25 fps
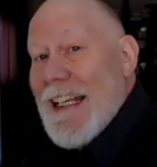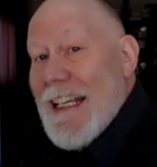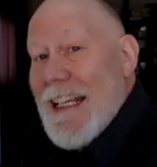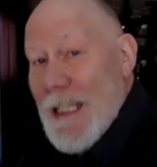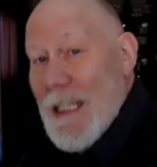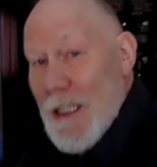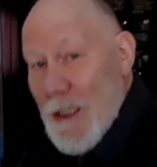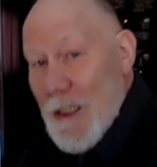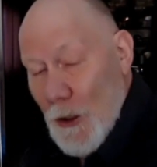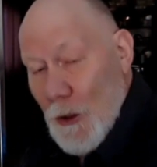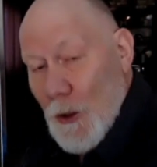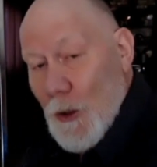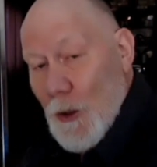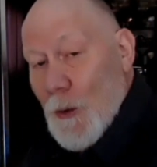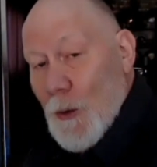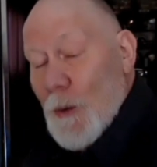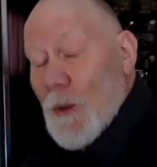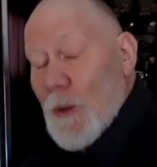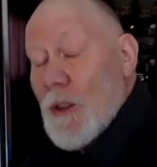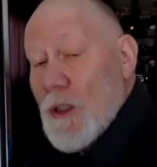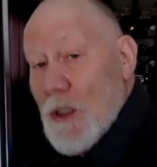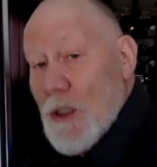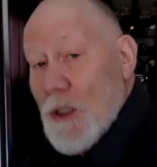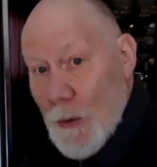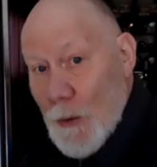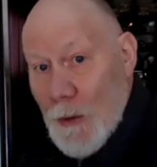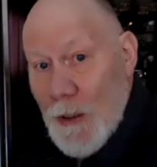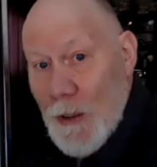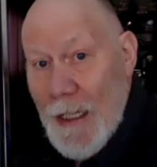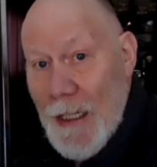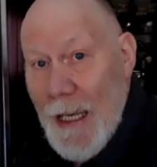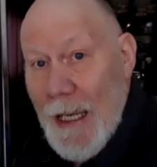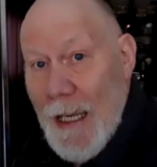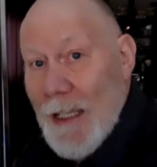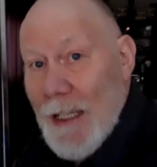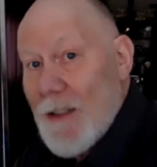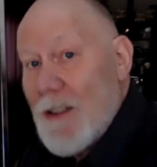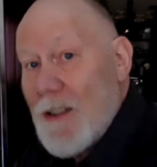
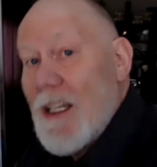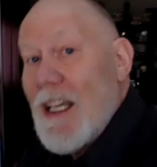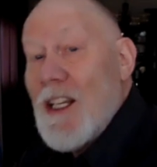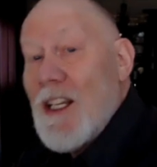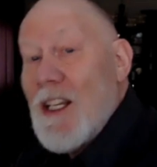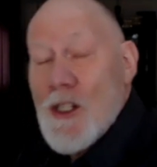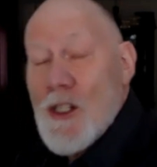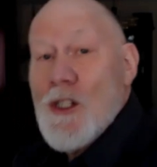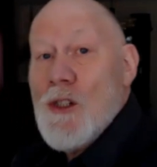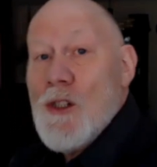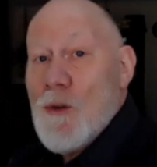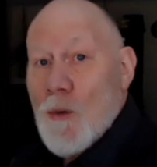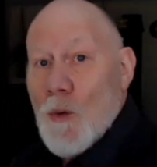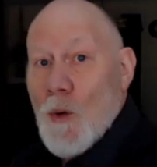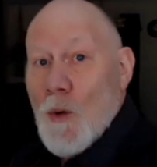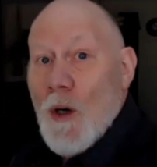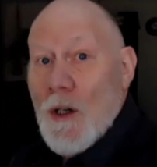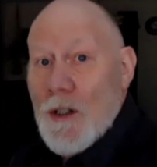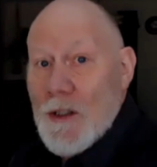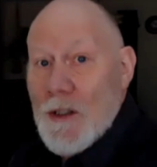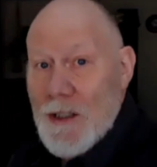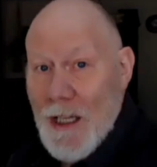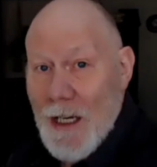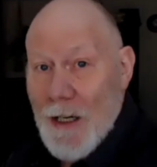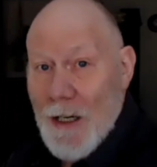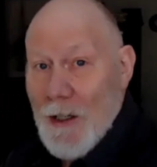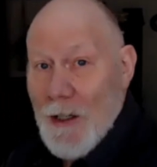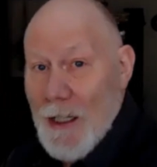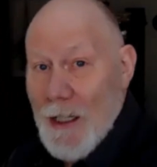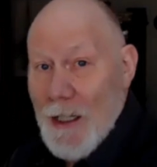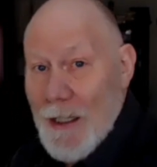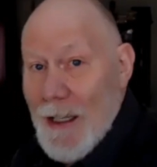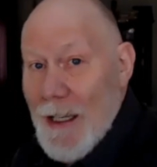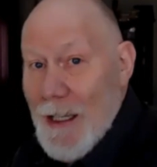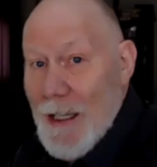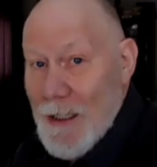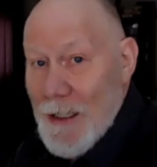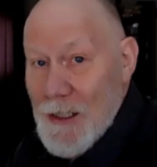eco-create
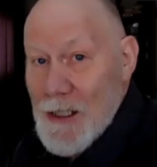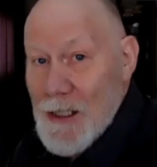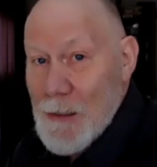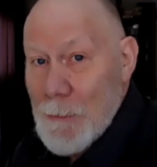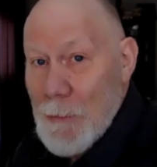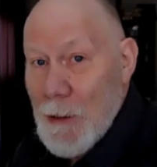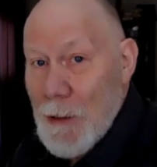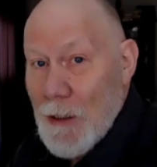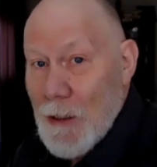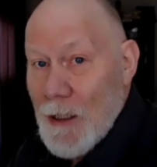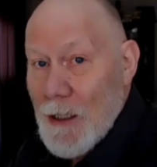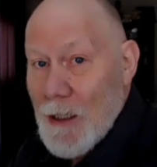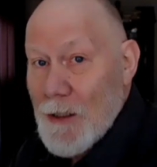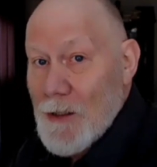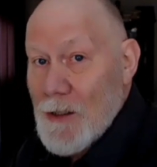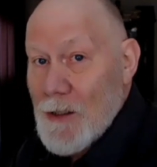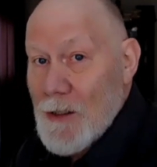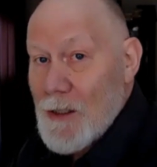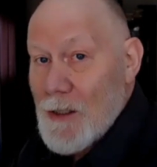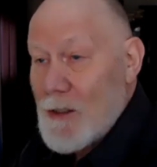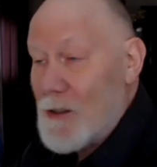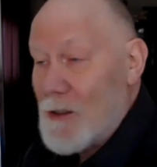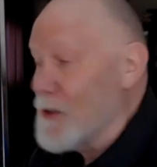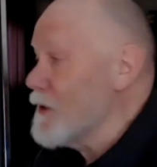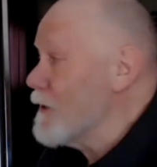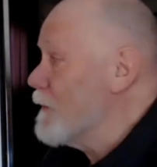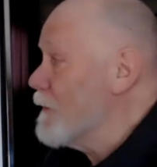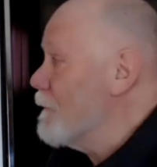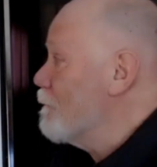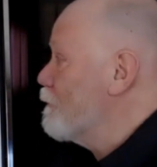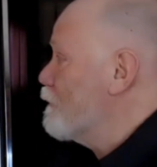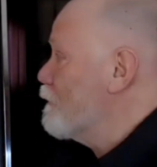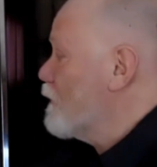extraordinary experiences.